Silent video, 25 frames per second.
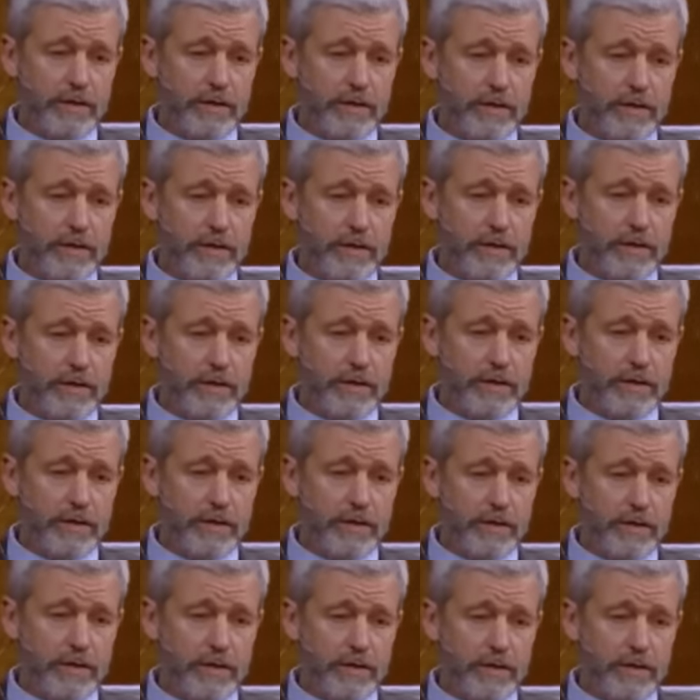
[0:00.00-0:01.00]

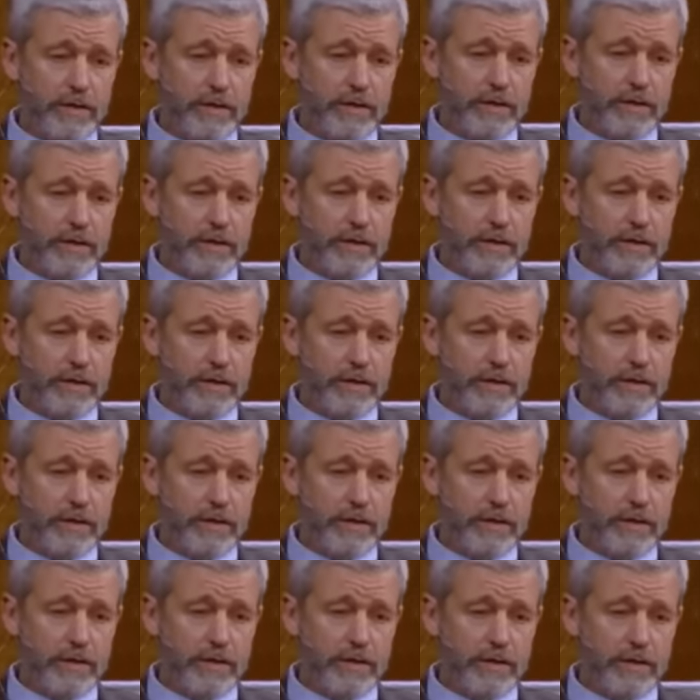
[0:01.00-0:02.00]

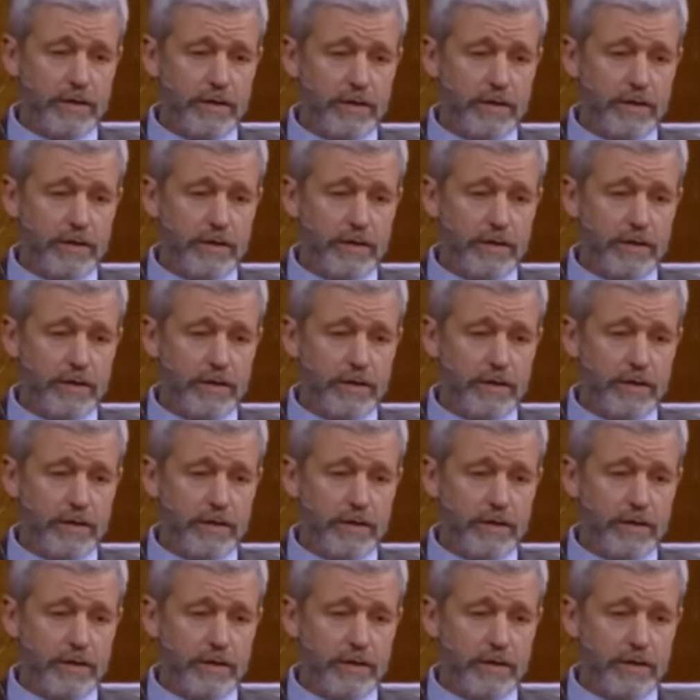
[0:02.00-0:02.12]
(silence)